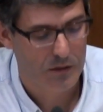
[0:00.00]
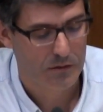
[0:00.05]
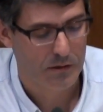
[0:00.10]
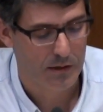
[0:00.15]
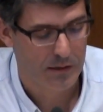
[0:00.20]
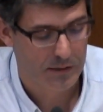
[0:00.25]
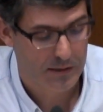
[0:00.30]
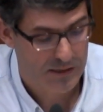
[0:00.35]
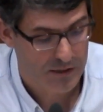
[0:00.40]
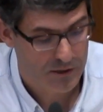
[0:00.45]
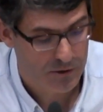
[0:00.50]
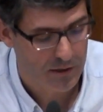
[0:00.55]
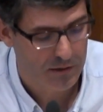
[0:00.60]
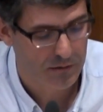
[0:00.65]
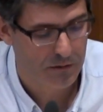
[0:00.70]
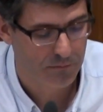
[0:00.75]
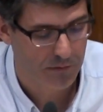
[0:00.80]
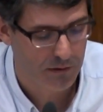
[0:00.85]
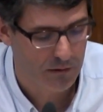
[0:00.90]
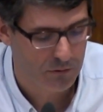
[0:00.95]

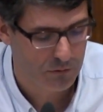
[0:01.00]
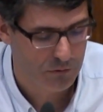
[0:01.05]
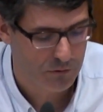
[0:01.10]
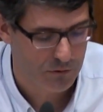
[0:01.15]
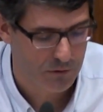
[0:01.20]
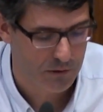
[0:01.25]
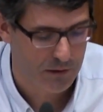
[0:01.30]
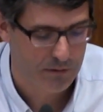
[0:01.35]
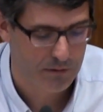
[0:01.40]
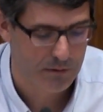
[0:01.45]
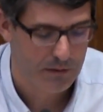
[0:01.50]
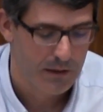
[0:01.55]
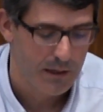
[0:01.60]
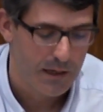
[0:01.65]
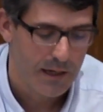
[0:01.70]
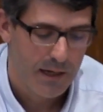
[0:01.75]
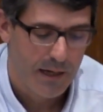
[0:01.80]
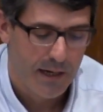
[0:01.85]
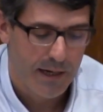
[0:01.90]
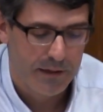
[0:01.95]
extractive industries
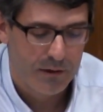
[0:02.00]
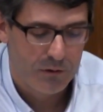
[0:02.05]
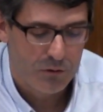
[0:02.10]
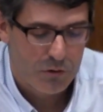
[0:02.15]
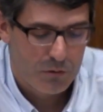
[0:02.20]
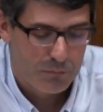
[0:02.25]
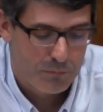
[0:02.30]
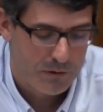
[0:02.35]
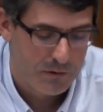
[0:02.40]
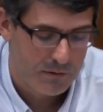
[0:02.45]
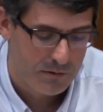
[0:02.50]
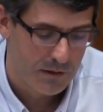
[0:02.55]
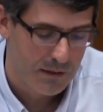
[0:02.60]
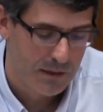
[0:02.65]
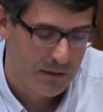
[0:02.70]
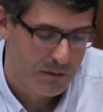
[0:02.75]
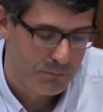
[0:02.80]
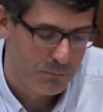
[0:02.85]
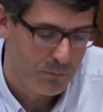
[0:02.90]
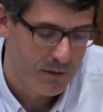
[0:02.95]
and interprets
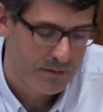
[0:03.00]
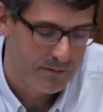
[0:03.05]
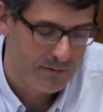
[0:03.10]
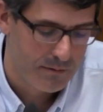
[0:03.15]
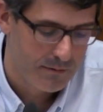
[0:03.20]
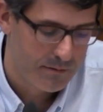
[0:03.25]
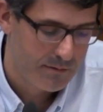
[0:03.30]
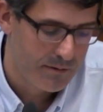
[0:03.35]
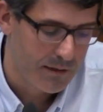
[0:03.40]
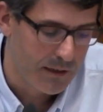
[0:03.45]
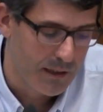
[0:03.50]
its presence